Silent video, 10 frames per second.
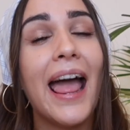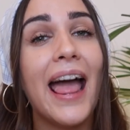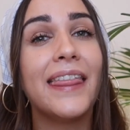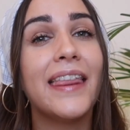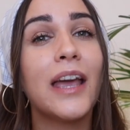
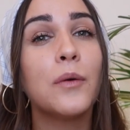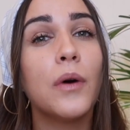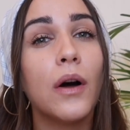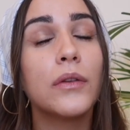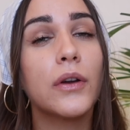and they
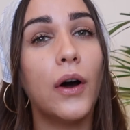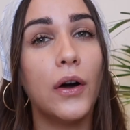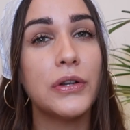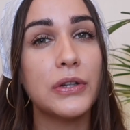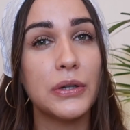won't
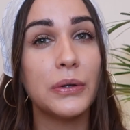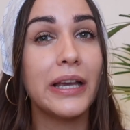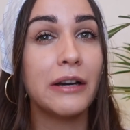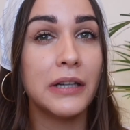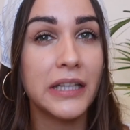cause you
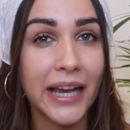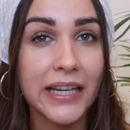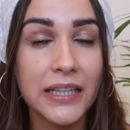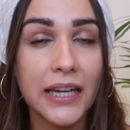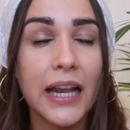
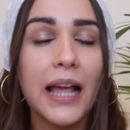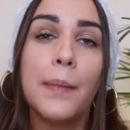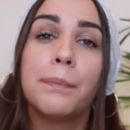irritation,